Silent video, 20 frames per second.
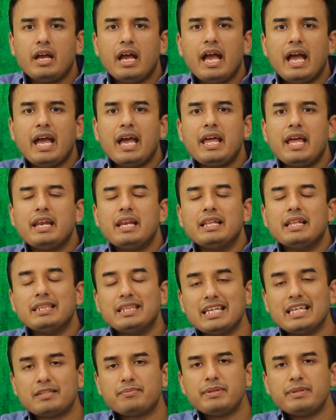and
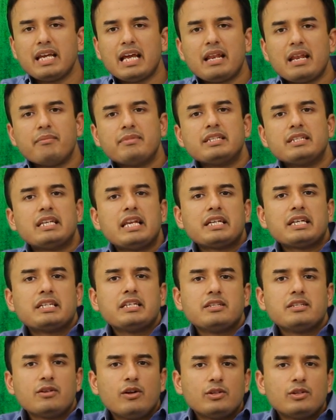this PLMN
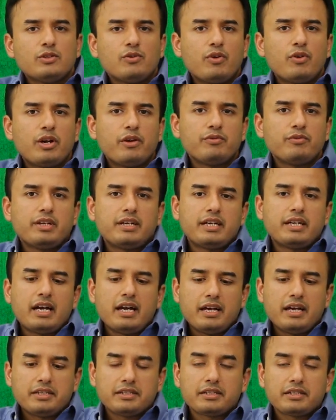selection is also one of the
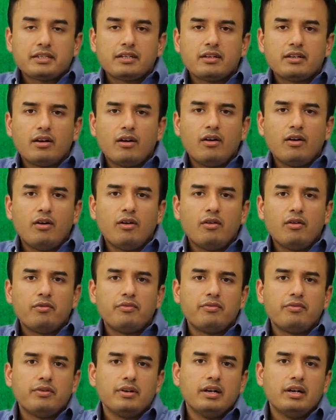tasks
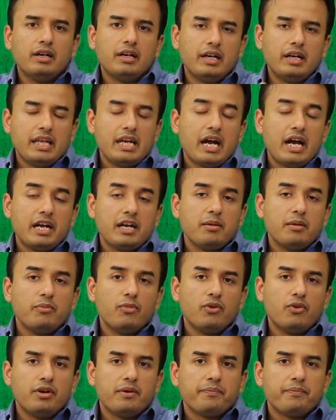of uh, in idle
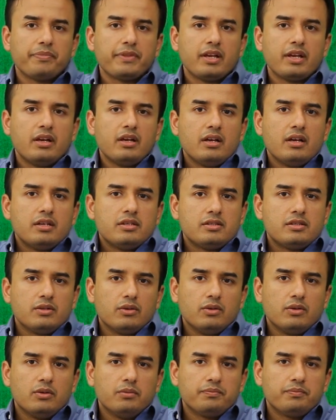mode
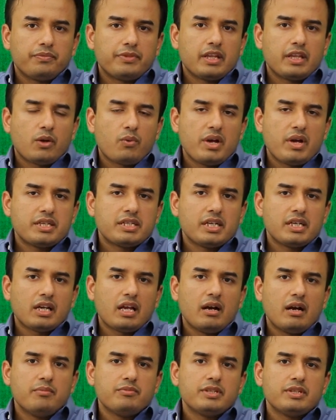so the question
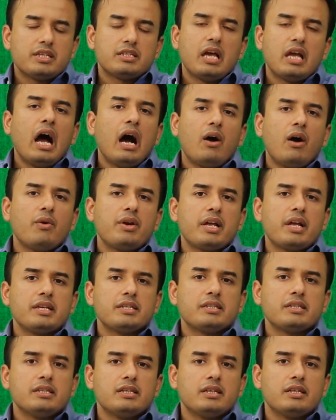comes is how
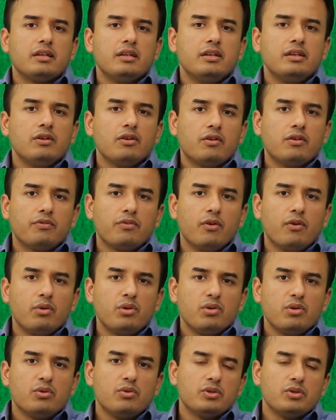does your
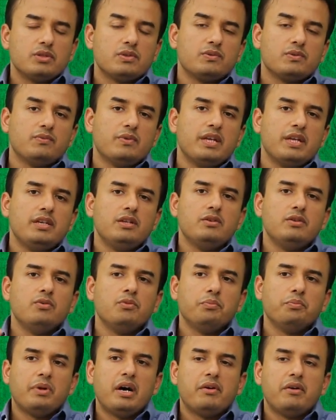phone knows when
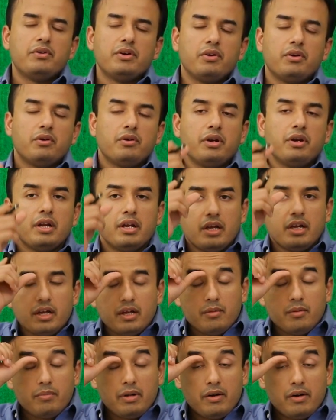you power on
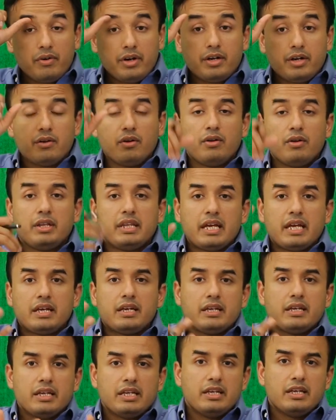power it on
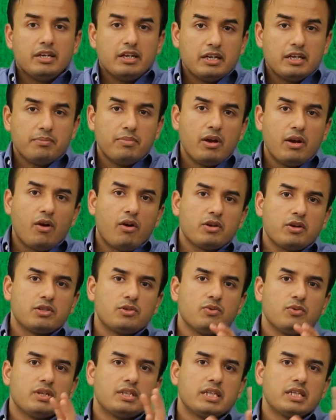that it belongs
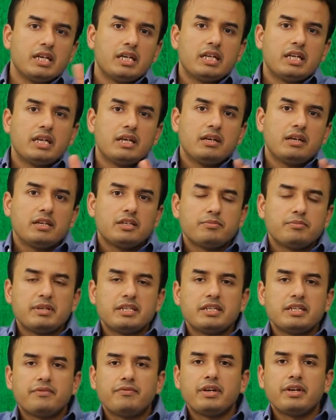to a certain
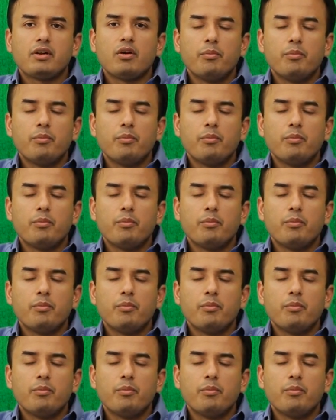specific